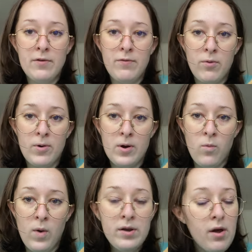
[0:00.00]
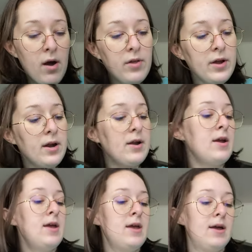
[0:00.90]
for one dollar
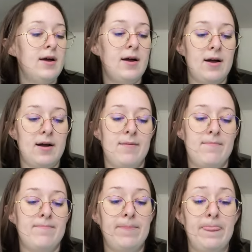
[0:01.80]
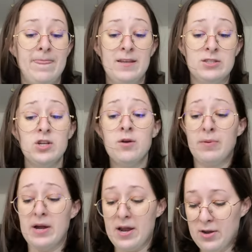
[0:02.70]
um these look
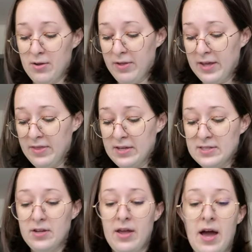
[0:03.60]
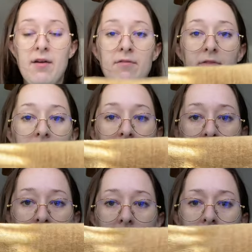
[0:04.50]
brand new like they still have
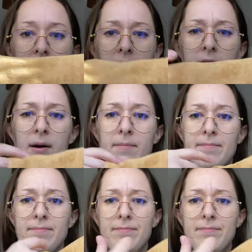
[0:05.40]
the um